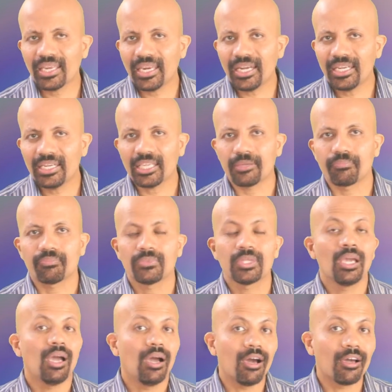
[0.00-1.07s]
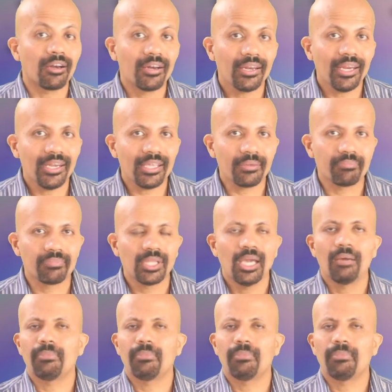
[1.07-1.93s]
eating or reading,